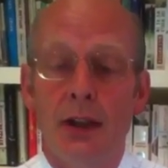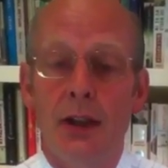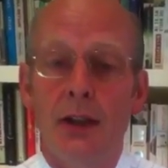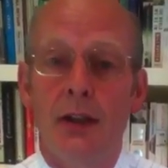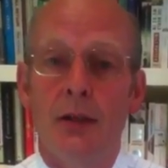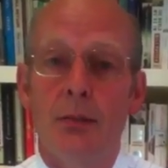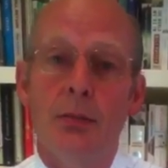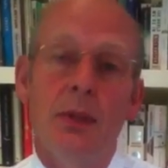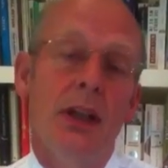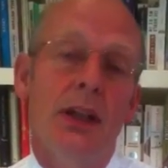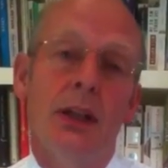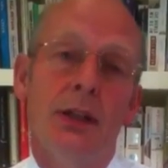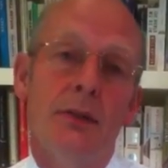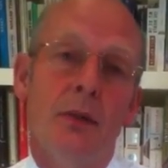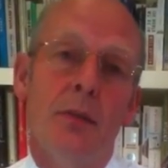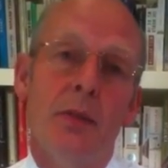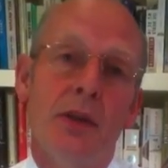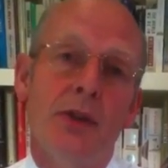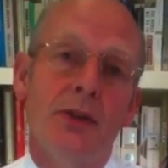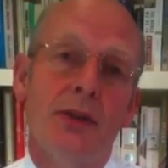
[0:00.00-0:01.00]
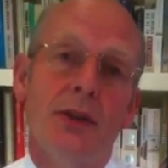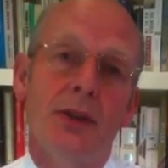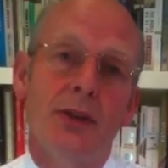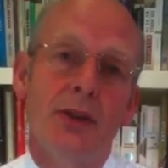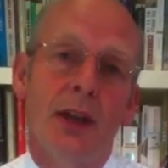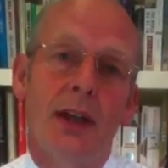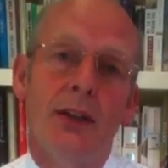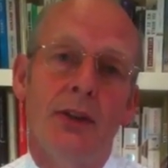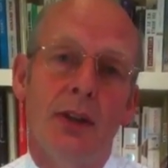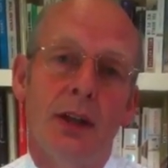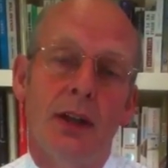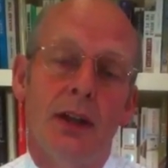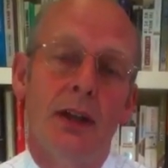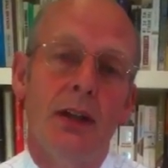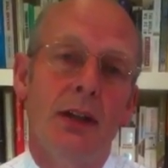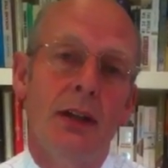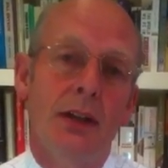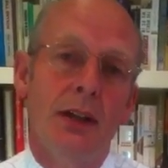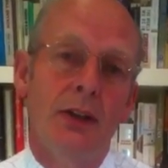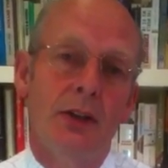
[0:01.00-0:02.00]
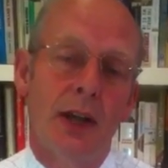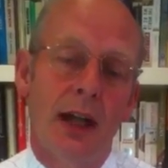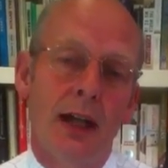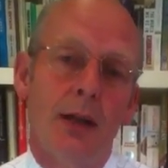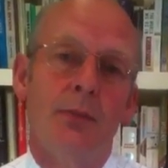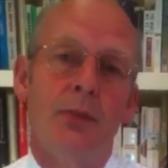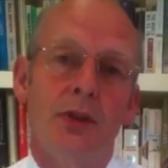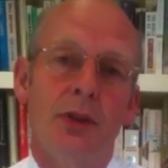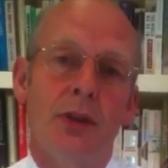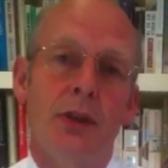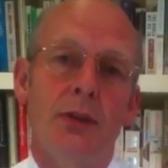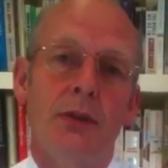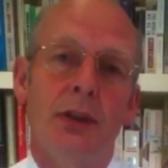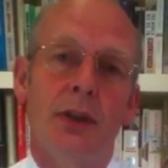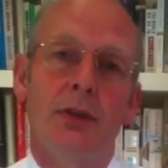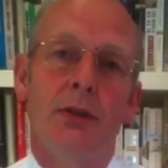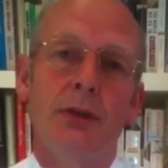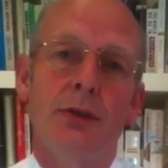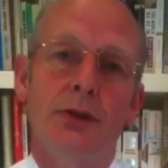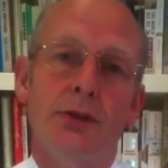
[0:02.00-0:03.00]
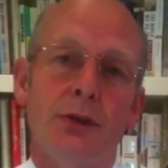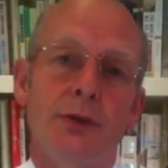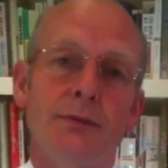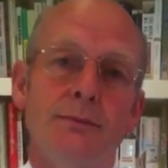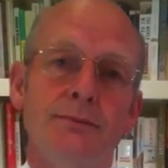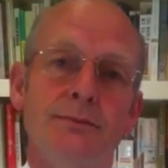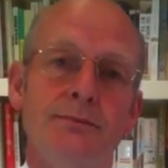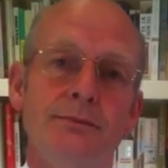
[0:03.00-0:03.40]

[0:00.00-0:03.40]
in the middle of a business centre is absolutely crucial.